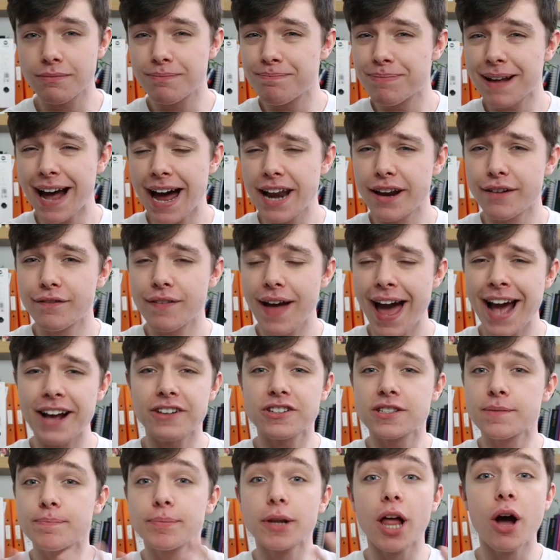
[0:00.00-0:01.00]
kind of
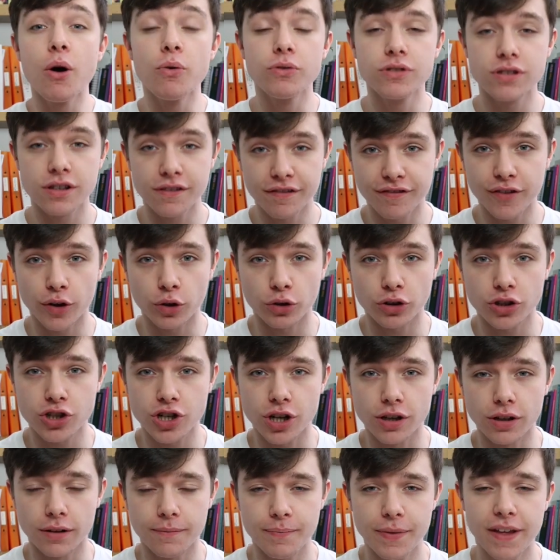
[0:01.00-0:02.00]
explodes the
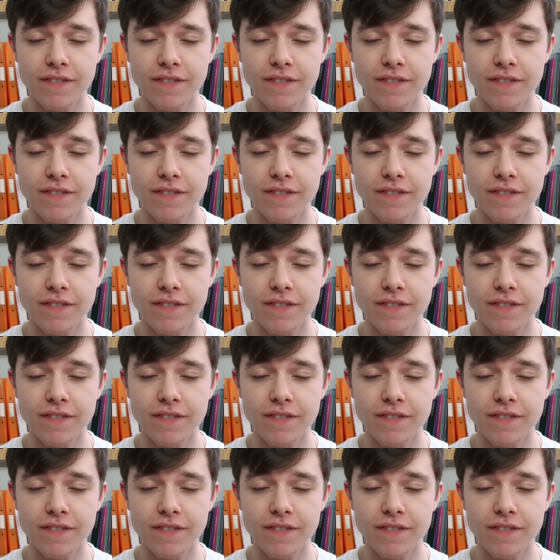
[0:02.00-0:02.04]
function.